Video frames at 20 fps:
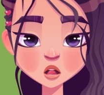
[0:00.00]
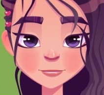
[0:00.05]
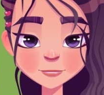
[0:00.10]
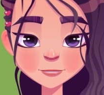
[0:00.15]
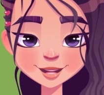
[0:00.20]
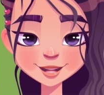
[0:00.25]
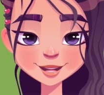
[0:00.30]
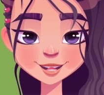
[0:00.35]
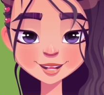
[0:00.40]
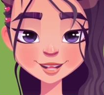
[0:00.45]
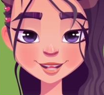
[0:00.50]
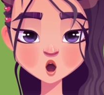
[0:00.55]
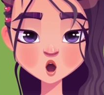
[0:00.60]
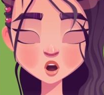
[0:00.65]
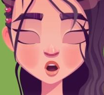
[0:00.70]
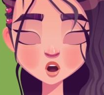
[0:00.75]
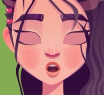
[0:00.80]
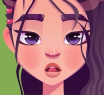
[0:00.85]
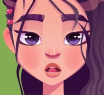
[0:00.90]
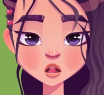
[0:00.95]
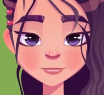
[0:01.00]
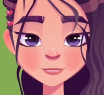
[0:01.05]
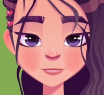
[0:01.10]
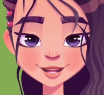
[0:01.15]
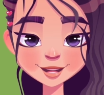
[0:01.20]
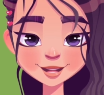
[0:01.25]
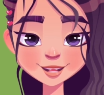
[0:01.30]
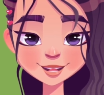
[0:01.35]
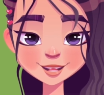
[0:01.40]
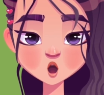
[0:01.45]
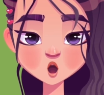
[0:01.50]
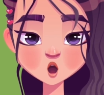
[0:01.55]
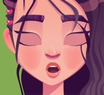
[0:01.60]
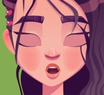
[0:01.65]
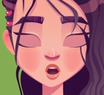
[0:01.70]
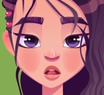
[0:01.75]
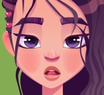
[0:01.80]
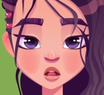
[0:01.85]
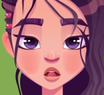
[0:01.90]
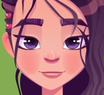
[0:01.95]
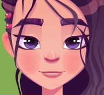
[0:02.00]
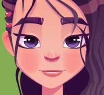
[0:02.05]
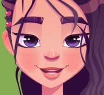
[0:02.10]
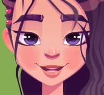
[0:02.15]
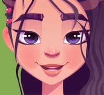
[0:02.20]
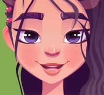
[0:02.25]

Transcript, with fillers: The Victorian opposite the Sledding Hill